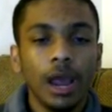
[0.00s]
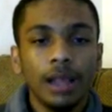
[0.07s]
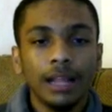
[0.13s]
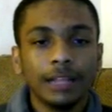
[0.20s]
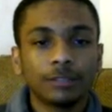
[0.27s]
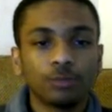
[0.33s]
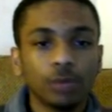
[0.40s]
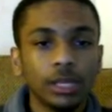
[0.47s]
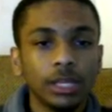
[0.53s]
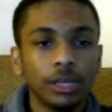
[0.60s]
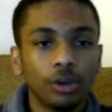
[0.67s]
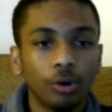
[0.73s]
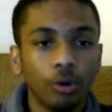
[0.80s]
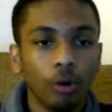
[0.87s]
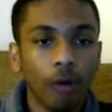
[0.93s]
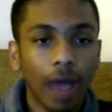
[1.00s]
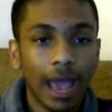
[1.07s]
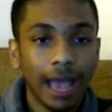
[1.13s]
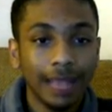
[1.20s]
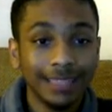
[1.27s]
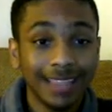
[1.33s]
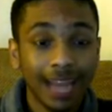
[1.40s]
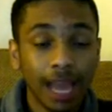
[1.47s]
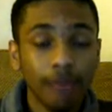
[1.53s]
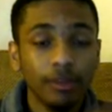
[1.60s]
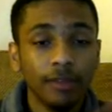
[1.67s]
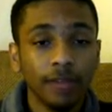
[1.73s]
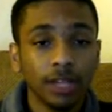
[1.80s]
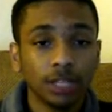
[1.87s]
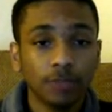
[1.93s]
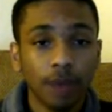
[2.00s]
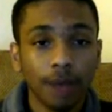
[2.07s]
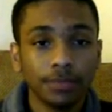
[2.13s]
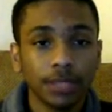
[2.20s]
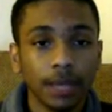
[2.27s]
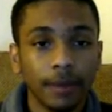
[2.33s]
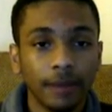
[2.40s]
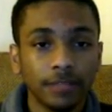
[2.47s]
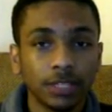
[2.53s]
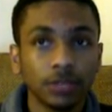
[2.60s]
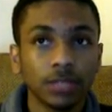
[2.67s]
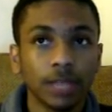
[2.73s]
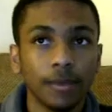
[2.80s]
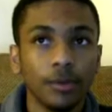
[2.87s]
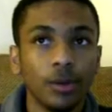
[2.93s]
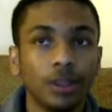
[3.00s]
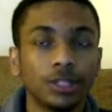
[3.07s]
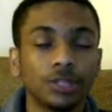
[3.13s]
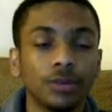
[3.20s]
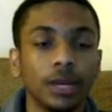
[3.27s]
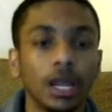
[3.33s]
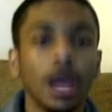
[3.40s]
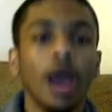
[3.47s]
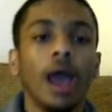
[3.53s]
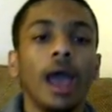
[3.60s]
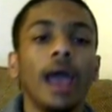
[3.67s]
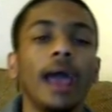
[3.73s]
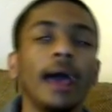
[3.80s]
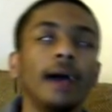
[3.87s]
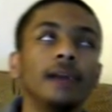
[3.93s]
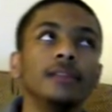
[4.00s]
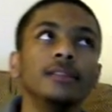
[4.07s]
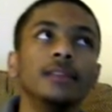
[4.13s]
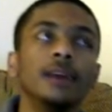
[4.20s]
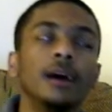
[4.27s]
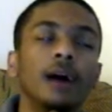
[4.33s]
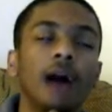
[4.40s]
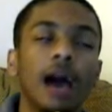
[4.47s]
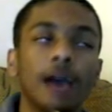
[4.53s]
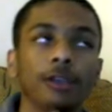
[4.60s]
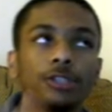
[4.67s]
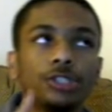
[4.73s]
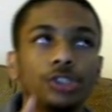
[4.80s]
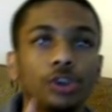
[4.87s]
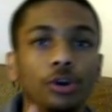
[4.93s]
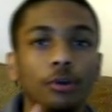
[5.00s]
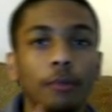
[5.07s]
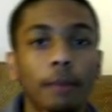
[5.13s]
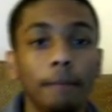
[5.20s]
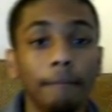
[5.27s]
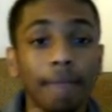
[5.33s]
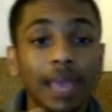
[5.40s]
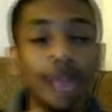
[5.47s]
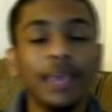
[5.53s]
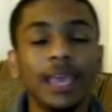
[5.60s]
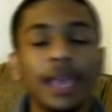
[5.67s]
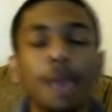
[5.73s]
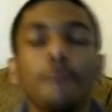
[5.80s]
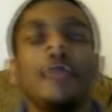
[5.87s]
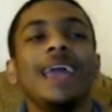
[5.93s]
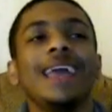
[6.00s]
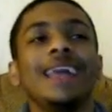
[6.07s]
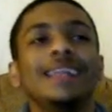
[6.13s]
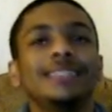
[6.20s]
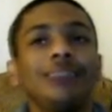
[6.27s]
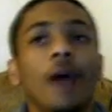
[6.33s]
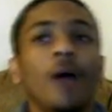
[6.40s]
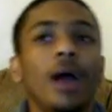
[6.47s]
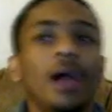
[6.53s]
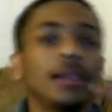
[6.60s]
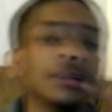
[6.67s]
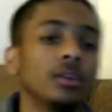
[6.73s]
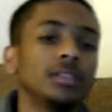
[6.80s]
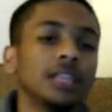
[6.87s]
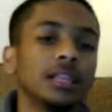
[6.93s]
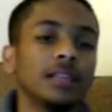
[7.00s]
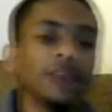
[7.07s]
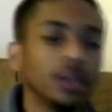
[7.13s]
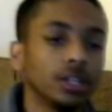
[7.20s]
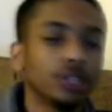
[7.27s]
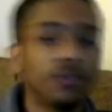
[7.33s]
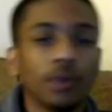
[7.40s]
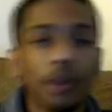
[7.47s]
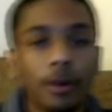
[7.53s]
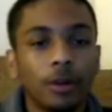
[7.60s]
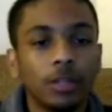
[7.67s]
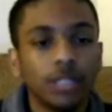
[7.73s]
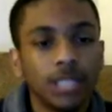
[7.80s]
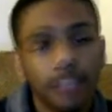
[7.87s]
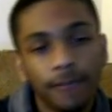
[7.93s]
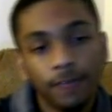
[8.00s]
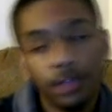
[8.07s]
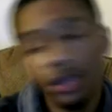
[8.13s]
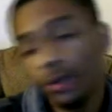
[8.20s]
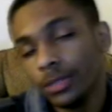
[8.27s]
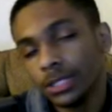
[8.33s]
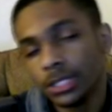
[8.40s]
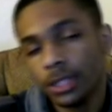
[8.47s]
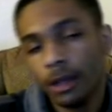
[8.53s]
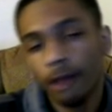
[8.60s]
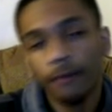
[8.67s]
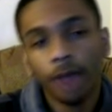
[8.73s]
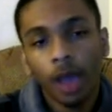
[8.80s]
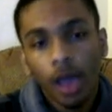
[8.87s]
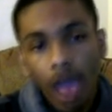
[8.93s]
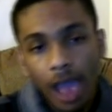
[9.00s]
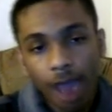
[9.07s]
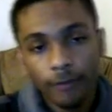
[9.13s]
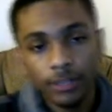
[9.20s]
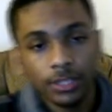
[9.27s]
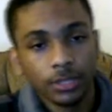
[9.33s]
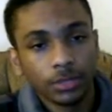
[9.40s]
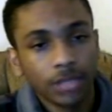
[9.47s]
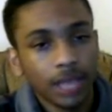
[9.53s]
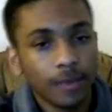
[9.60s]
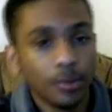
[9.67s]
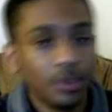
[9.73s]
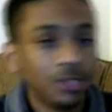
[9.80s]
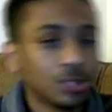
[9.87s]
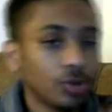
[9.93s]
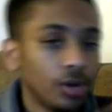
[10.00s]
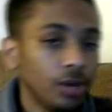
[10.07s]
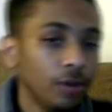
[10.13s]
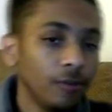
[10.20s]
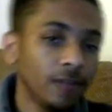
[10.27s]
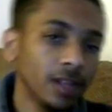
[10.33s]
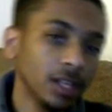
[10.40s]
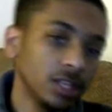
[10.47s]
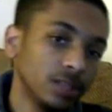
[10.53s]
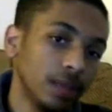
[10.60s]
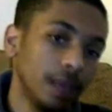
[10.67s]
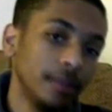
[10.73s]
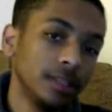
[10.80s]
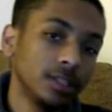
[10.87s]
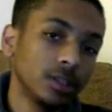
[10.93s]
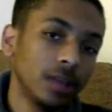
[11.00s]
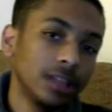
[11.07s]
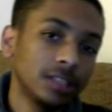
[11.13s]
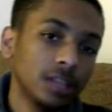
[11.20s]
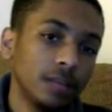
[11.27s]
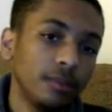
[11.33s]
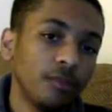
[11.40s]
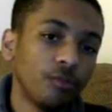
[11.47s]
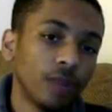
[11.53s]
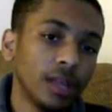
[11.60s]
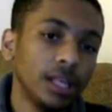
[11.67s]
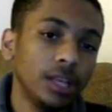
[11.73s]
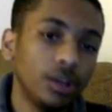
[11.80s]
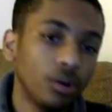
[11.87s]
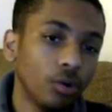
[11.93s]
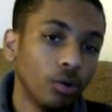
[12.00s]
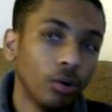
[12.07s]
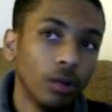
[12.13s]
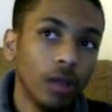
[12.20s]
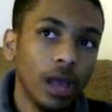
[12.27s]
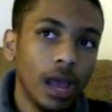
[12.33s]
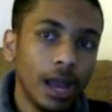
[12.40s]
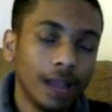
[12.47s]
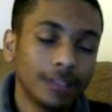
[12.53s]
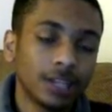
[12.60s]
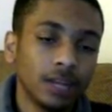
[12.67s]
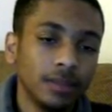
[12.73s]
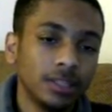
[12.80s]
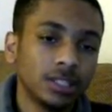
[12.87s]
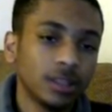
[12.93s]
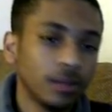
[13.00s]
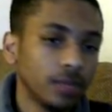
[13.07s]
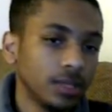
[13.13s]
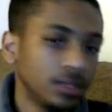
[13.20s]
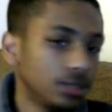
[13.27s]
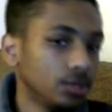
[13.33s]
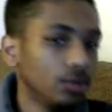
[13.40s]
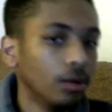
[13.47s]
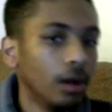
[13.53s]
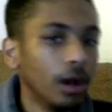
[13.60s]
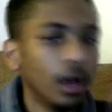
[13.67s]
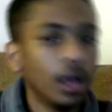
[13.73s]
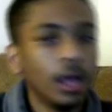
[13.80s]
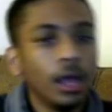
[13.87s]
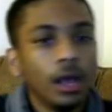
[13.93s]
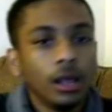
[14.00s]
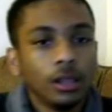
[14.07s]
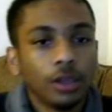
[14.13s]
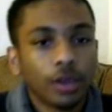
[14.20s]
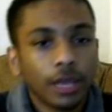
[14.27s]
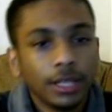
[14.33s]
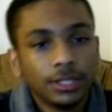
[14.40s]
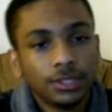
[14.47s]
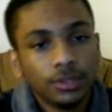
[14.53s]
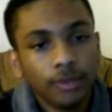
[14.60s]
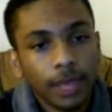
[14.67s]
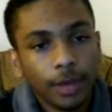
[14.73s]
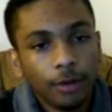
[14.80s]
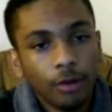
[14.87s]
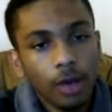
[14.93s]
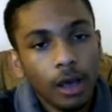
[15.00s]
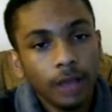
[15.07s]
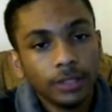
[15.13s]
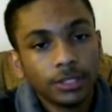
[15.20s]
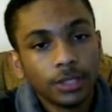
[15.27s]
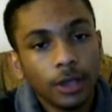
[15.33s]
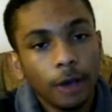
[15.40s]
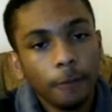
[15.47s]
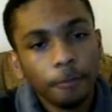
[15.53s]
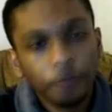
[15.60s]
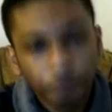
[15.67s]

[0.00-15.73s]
that's really cool, and the name of the village pops up every single time you enter it, and I assume maybe it pans out and looks at the village from a bird's eye view and stuff every single time you enter a new village, maybe. So that's going to be really cool, and that's going to be something to look into later on. So